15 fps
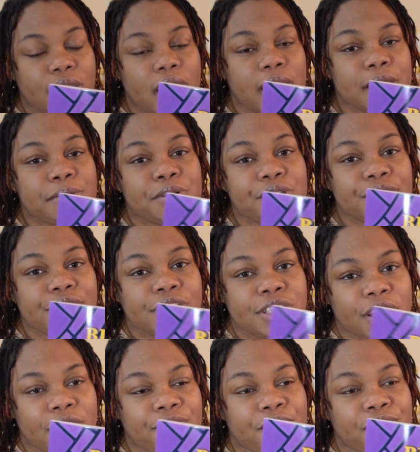I am going to
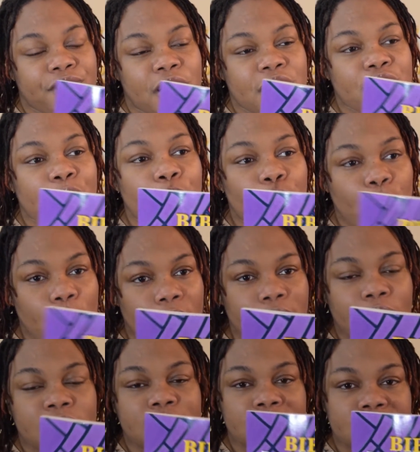check for volume 1
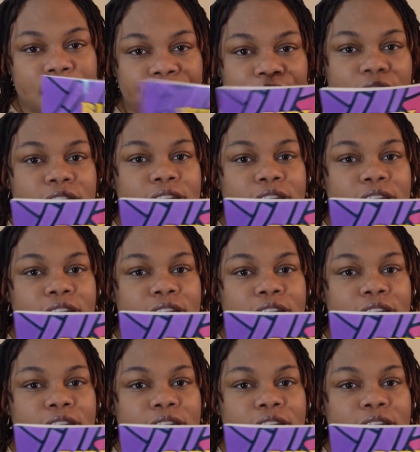at a different